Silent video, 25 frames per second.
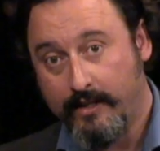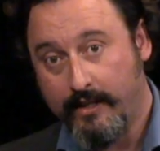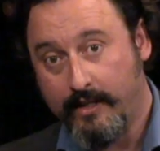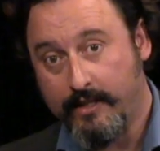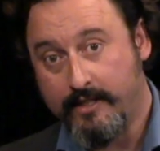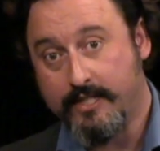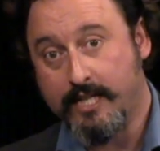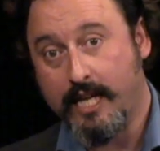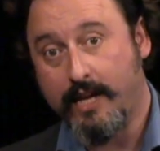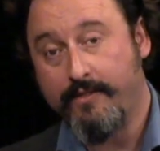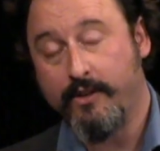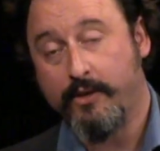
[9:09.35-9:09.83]

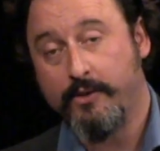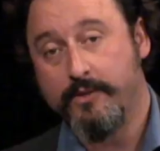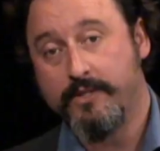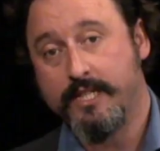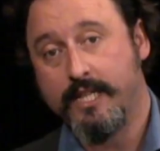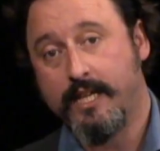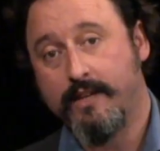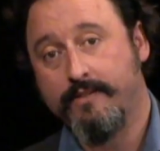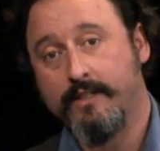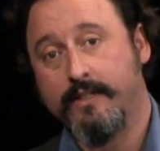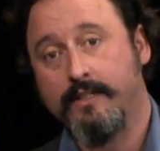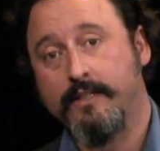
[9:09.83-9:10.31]
It's
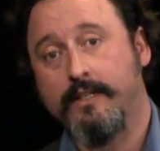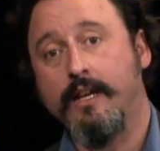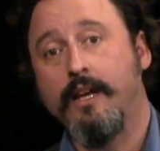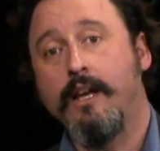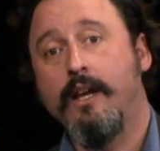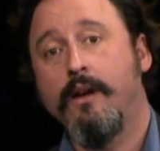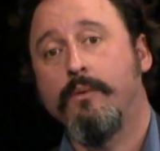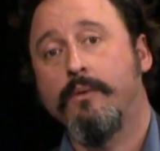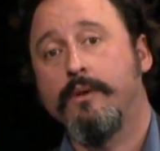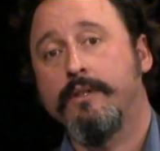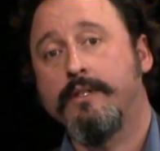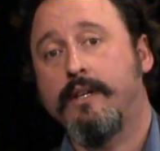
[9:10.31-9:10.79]
707.
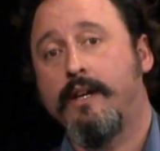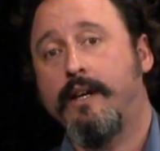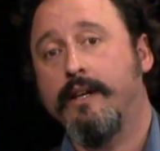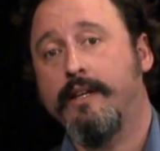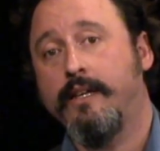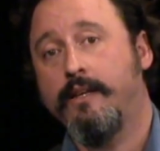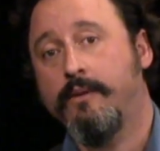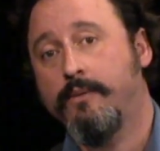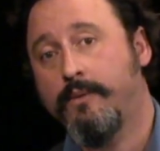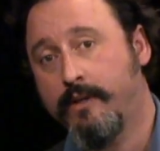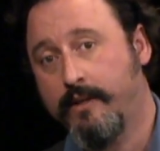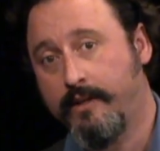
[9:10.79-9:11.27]
We're
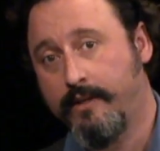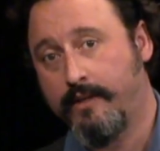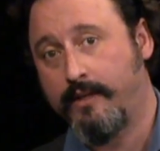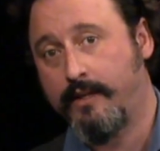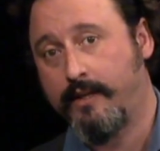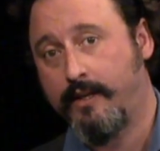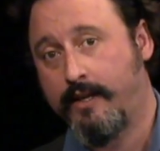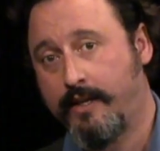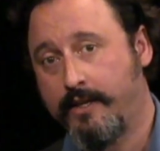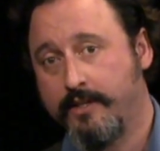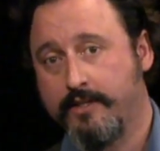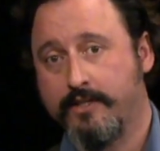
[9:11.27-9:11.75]
talking with
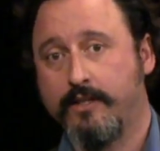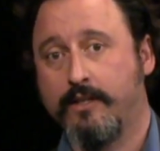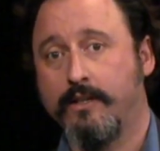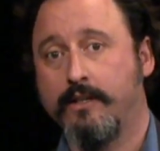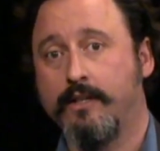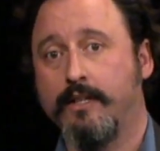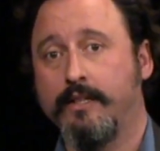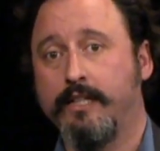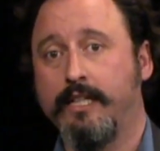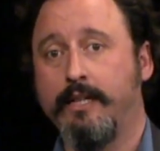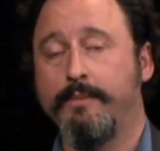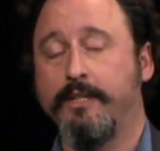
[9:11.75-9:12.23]

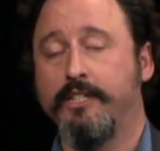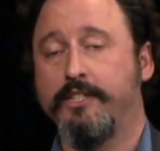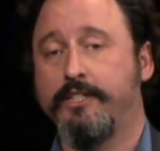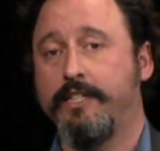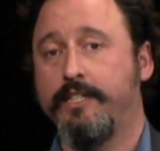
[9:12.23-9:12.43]
Esther Lemus.